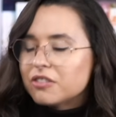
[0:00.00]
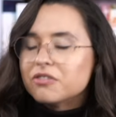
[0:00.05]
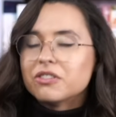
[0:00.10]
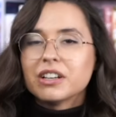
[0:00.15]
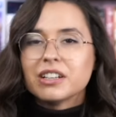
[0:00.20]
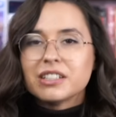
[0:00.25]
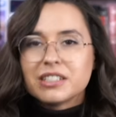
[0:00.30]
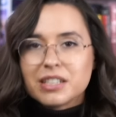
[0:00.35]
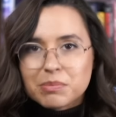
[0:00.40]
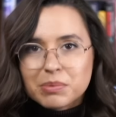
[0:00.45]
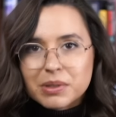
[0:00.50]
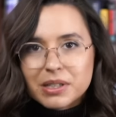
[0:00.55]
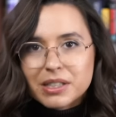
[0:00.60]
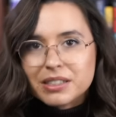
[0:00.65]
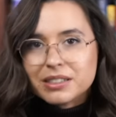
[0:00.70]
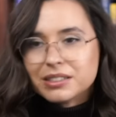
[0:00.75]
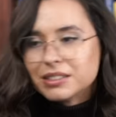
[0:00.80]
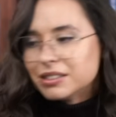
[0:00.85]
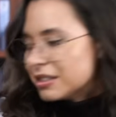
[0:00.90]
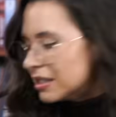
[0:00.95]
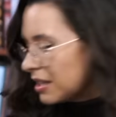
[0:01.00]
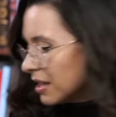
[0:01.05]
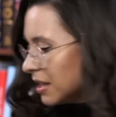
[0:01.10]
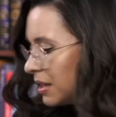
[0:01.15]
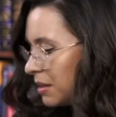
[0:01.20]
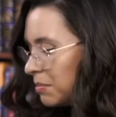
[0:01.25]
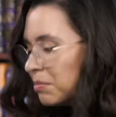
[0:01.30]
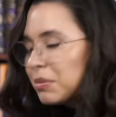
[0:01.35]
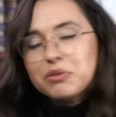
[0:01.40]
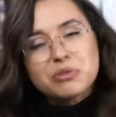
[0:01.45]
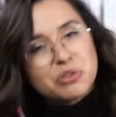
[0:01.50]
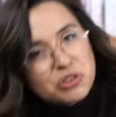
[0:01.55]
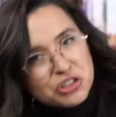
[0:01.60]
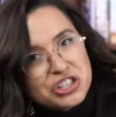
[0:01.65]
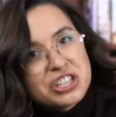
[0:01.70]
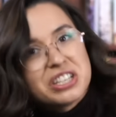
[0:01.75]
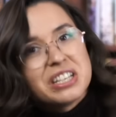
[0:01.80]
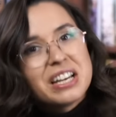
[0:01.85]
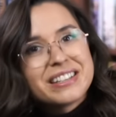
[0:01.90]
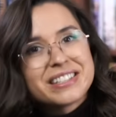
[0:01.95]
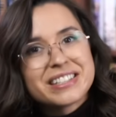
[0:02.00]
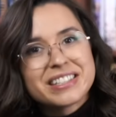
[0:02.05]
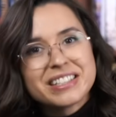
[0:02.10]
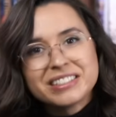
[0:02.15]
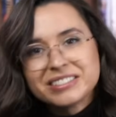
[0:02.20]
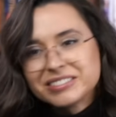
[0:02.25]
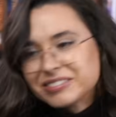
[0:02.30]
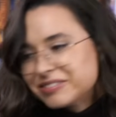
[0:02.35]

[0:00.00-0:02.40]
very deeply before she does.